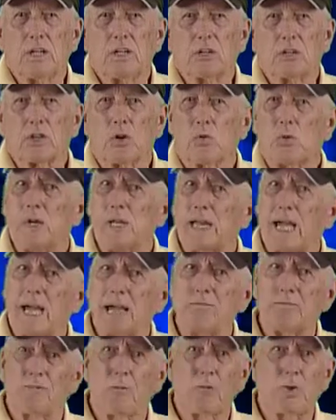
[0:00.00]
So what
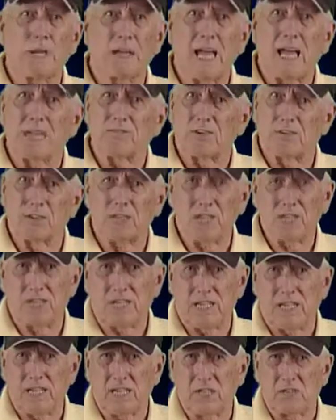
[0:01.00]
I've learned
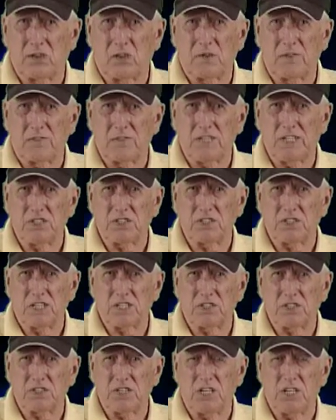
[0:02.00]
here over these
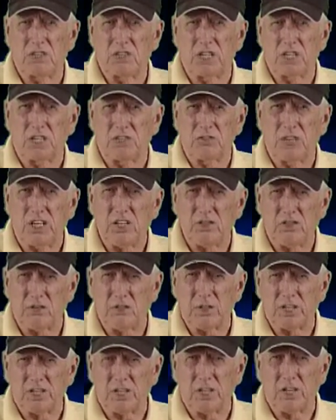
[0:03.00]
6 years and
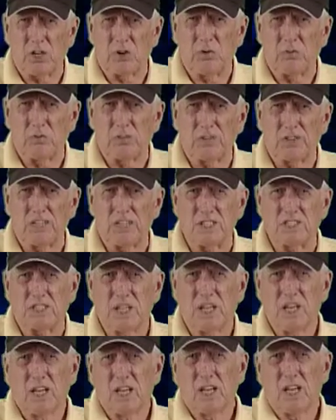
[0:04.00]
looking over the
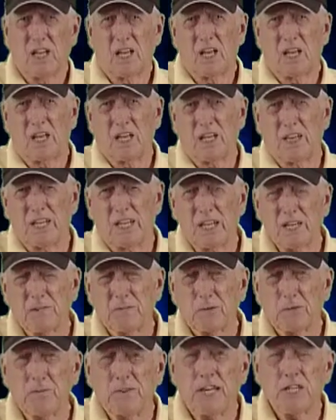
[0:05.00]

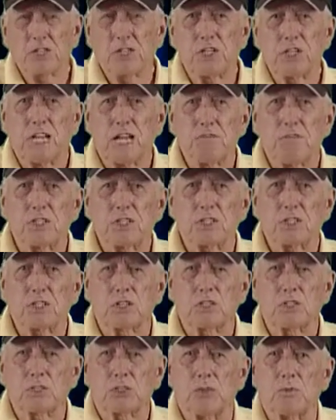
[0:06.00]
information that Mrs.
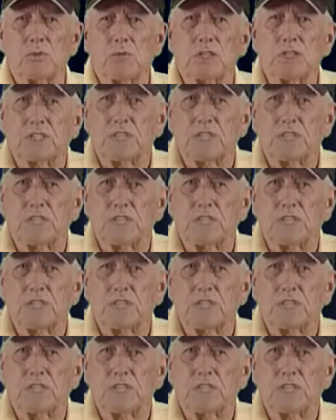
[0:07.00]
Consumer is